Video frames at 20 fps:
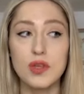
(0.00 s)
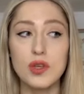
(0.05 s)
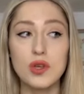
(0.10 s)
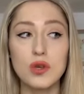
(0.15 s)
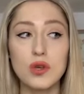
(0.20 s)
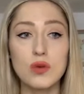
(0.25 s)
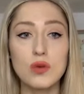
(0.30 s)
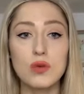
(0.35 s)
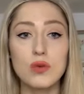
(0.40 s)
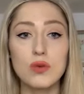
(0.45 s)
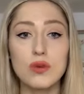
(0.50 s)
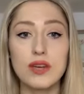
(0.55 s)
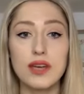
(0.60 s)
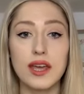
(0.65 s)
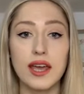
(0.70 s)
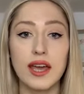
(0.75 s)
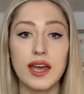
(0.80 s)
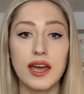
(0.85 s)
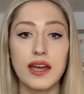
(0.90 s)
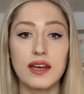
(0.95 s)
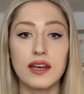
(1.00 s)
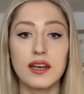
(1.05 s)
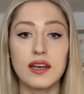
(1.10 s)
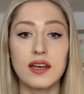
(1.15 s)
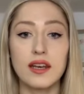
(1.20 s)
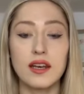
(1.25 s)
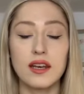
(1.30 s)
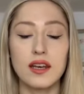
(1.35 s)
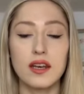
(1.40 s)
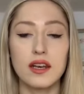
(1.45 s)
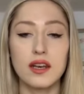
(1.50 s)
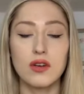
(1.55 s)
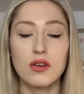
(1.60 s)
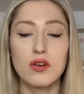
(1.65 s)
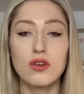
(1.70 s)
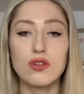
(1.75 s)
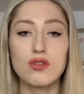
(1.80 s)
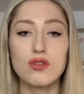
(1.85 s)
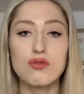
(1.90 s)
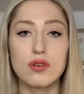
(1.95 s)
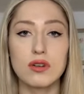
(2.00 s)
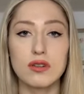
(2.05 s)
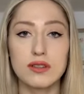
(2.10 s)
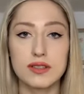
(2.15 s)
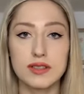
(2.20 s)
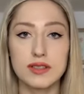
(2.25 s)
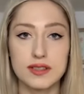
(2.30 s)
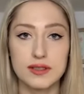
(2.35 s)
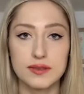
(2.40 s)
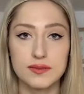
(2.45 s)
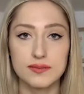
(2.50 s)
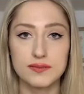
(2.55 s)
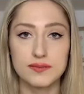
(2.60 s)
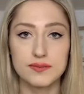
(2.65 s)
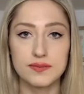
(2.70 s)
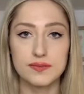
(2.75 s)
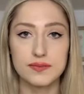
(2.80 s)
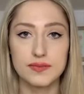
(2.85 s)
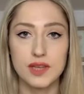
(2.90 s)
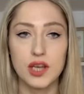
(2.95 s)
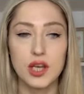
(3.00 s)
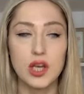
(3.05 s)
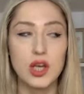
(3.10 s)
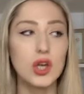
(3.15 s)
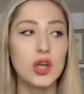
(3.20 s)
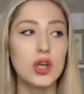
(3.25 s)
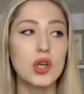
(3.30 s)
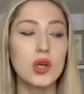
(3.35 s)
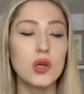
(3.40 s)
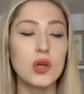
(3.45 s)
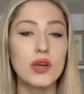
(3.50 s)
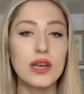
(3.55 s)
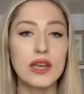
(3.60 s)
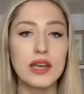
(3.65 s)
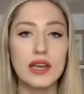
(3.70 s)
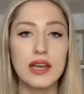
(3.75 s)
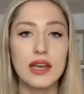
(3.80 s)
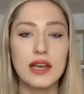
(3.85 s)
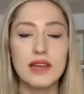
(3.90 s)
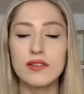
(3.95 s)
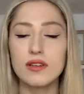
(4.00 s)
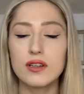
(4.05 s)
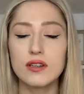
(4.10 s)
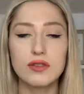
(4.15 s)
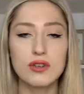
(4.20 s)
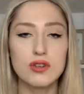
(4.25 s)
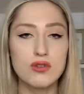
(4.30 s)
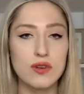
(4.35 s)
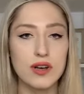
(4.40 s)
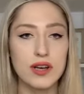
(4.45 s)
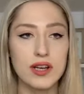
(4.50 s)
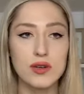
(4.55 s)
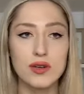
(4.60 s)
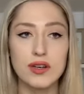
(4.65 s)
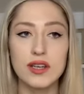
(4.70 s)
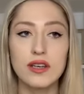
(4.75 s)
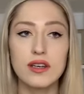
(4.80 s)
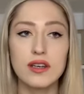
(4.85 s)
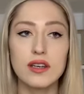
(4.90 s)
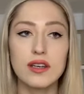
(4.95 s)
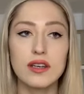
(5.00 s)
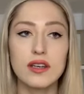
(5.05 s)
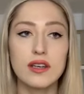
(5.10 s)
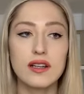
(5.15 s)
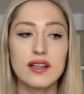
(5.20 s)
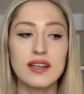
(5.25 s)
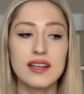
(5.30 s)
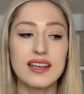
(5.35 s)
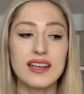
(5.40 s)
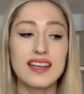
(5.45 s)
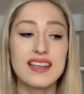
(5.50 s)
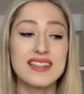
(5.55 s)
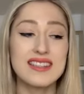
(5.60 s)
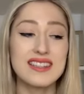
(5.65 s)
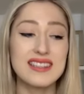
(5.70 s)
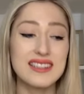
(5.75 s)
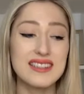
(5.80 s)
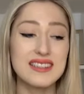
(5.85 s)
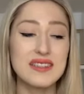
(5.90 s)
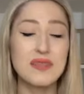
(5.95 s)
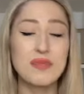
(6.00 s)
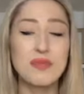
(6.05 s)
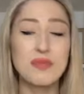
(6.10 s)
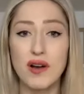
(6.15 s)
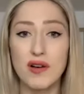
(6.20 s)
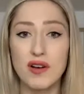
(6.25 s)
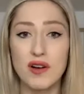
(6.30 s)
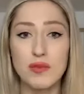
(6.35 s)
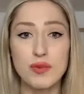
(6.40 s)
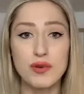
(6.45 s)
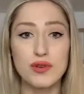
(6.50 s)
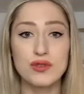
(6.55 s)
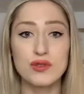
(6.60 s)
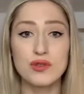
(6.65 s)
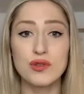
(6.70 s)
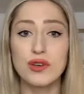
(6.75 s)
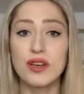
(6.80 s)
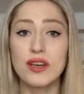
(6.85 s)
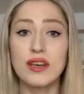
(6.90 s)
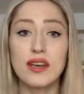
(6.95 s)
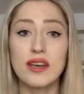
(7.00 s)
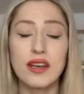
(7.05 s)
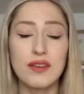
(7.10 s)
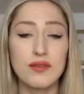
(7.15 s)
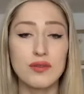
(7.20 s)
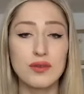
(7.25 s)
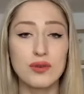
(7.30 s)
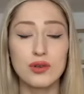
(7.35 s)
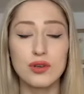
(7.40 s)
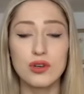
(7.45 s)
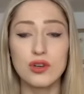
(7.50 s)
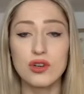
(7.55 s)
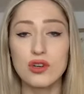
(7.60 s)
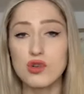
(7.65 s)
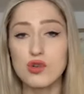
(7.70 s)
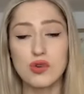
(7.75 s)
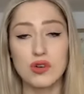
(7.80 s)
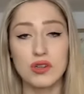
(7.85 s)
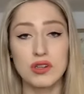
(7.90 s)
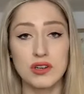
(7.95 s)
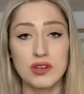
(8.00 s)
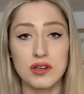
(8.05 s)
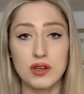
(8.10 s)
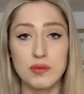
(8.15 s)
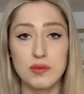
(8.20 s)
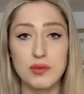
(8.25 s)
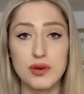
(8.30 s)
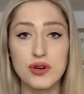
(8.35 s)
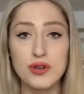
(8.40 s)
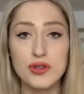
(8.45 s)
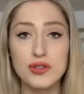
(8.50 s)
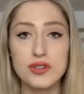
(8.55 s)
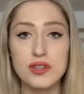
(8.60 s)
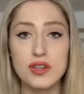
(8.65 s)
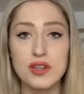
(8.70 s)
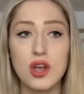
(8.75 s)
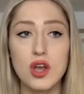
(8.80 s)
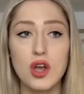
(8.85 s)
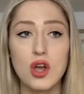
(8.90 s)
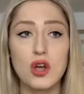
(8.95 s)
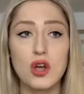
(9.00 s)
you can control it. You can, even if you try, you can, at least an empowered person, you can never control another person.